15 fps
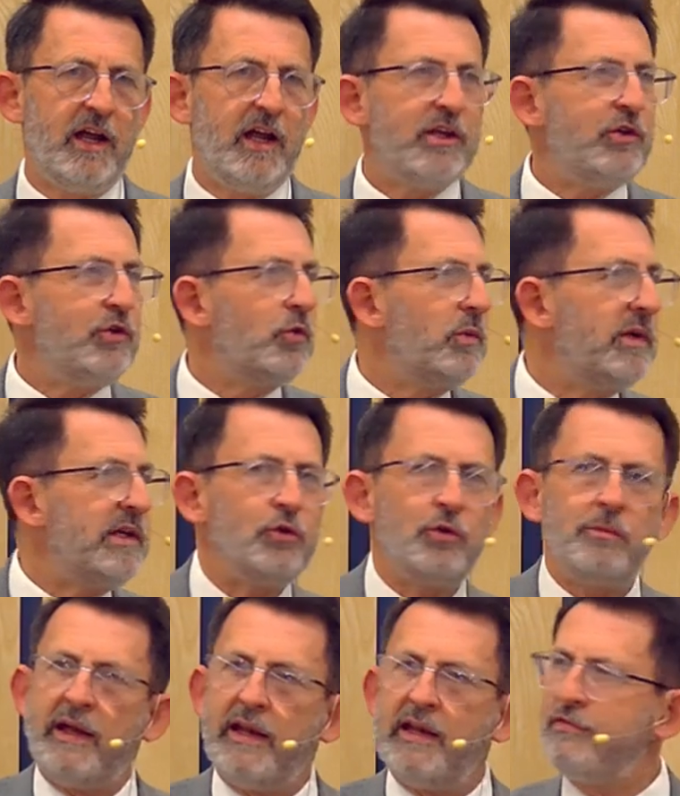You know, we know
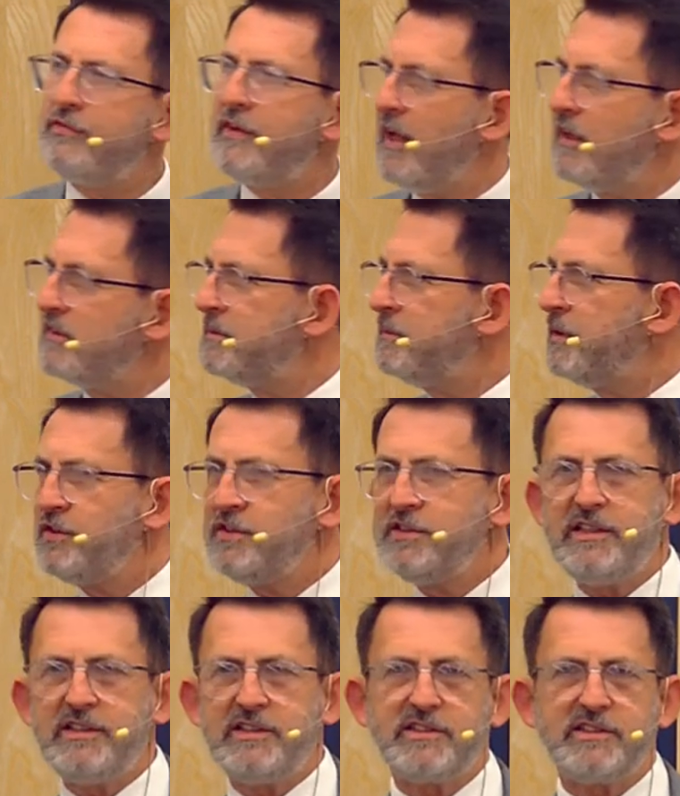many facts about
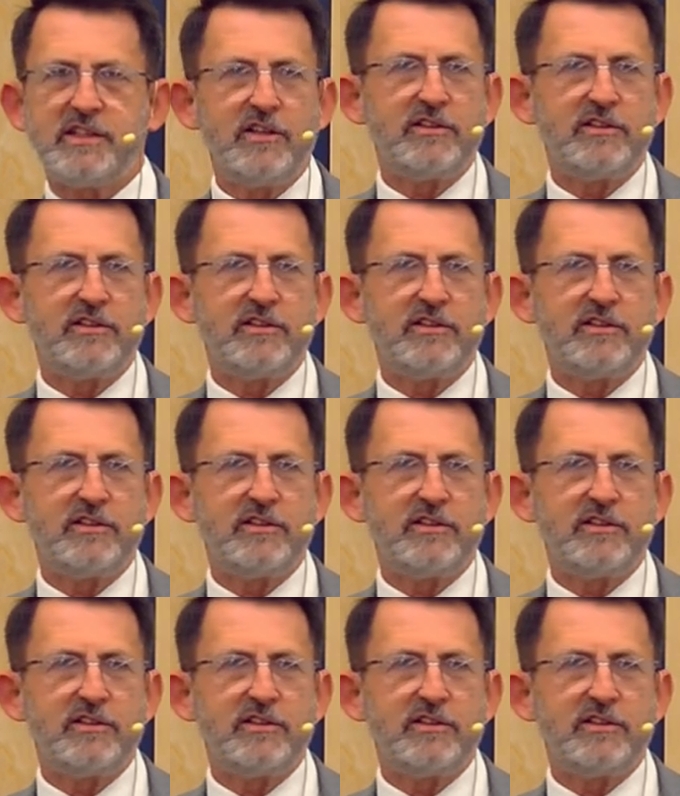Jesus.